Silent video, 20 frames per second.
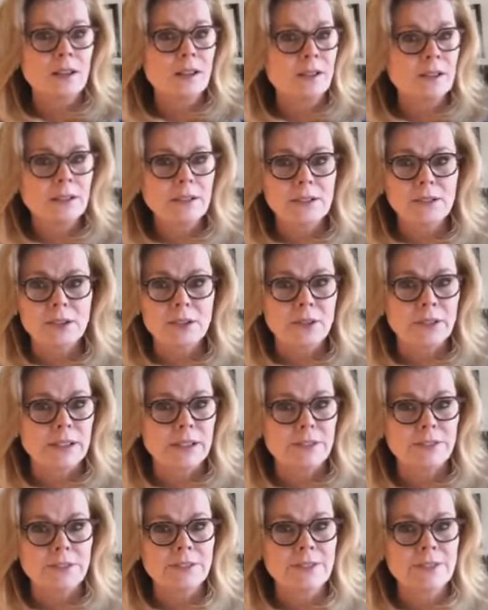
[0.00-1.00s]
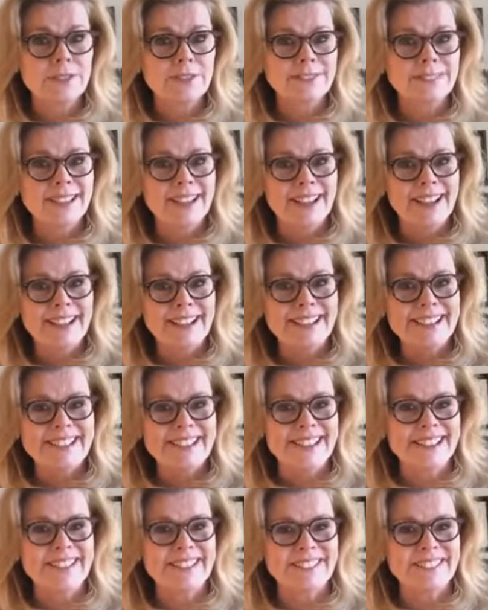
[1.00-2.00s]
Good grief. Hi,
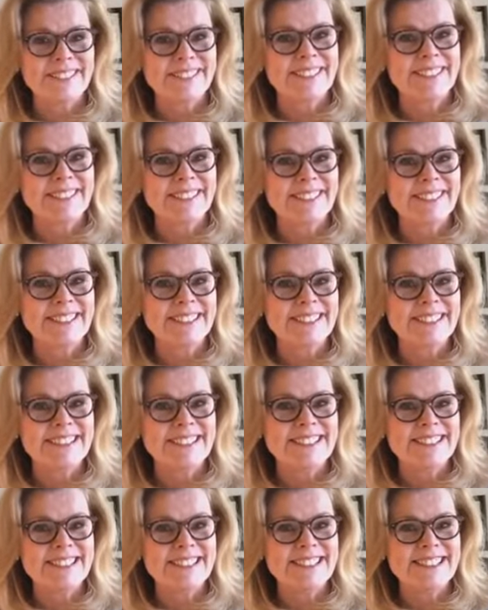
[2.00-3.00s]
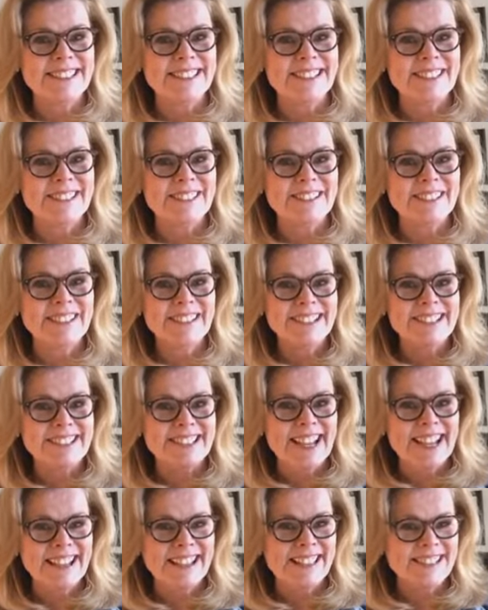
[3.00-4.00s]
Jennifer. Good to see you.
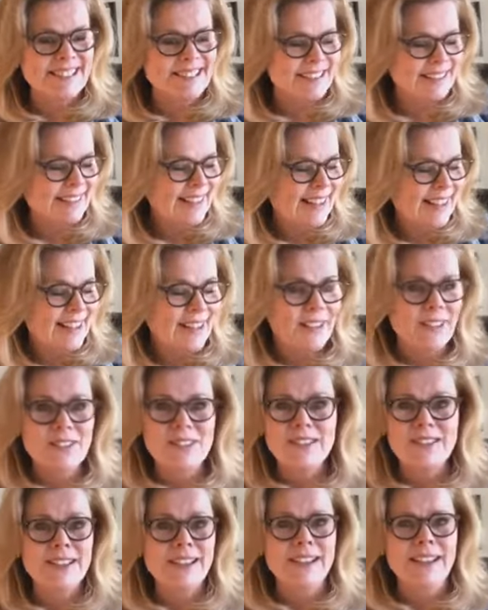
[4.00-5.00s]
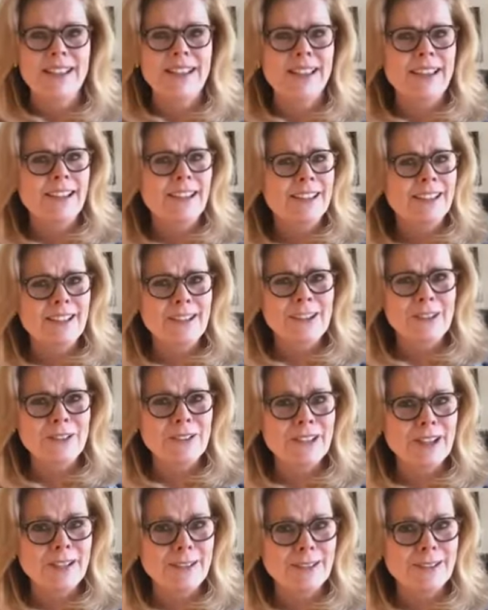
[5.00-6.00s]
Jackie's in the house. You know,
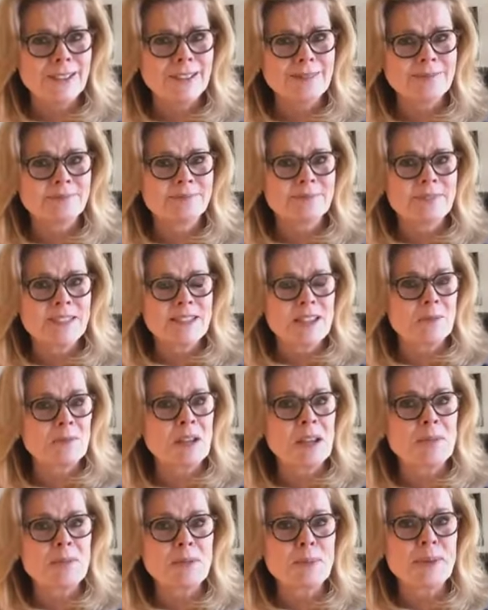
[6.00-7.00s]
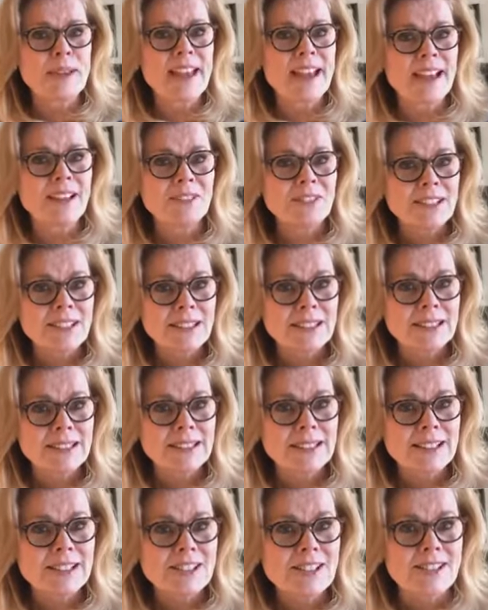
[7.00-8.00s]
y'all, sometimes we have little
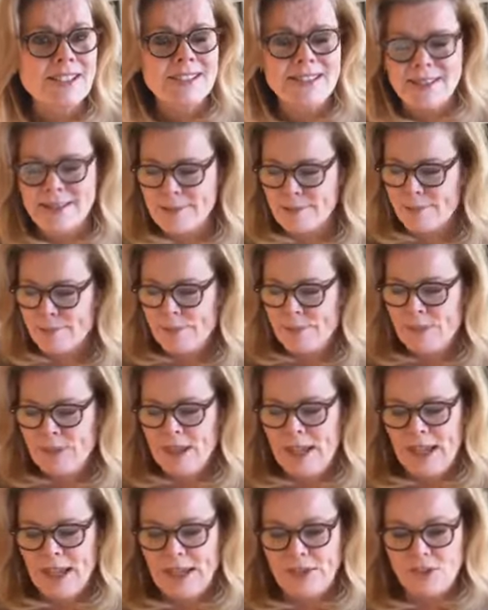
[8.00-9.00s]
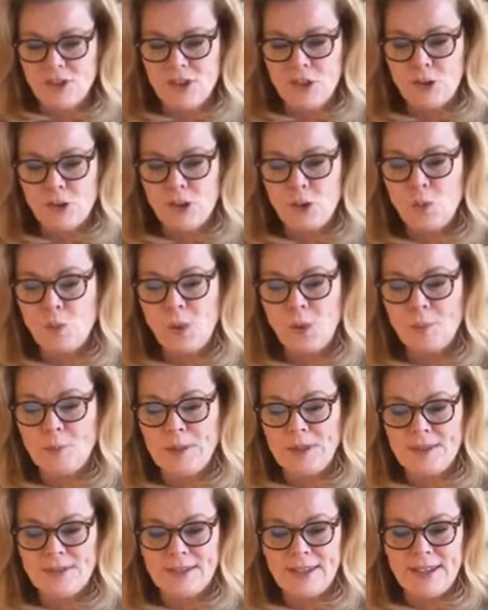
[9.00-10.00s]
glitches. And so you won't
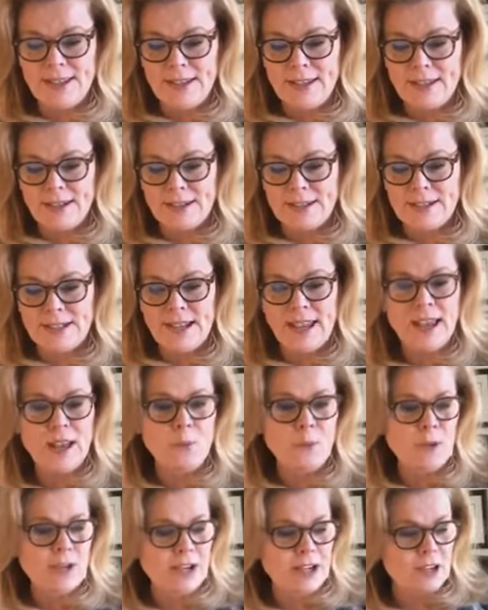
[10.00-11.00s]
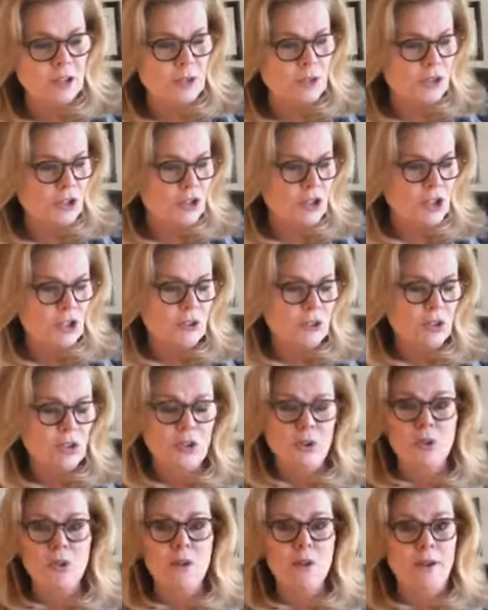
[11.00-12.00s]
be seeing today when I go to show
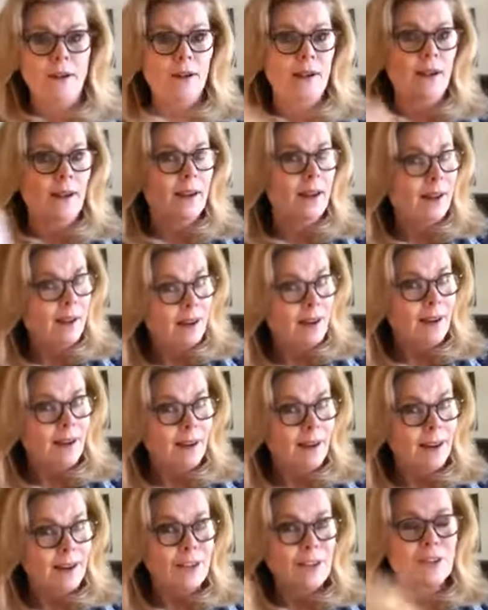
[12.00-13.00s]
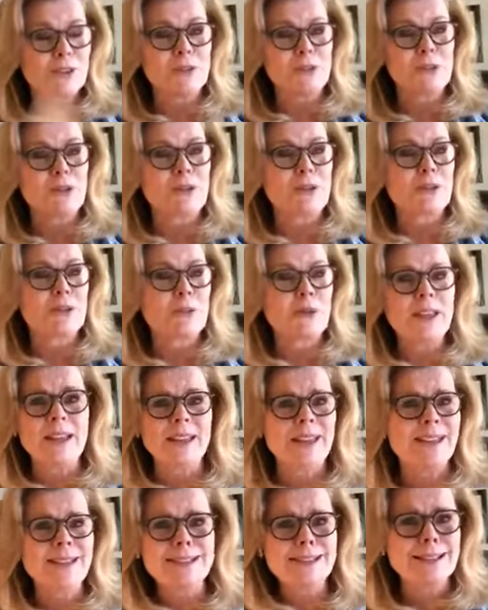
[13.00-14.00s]
you our new quote of the week.
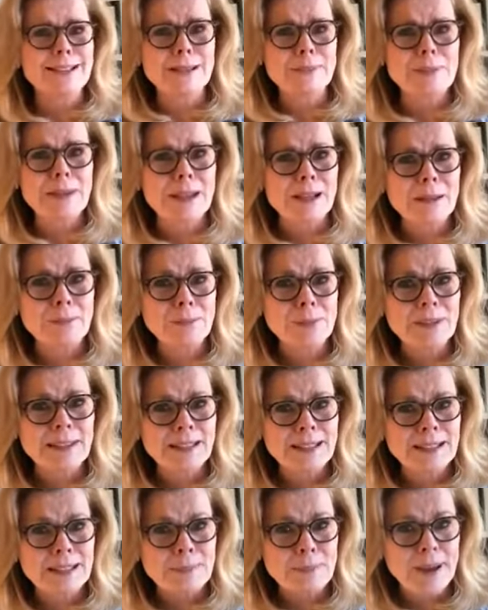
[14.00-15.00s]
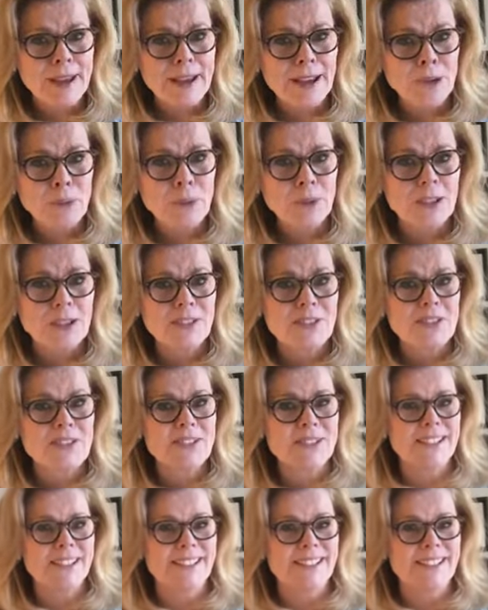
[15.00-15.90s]
It's going to be completely backwards.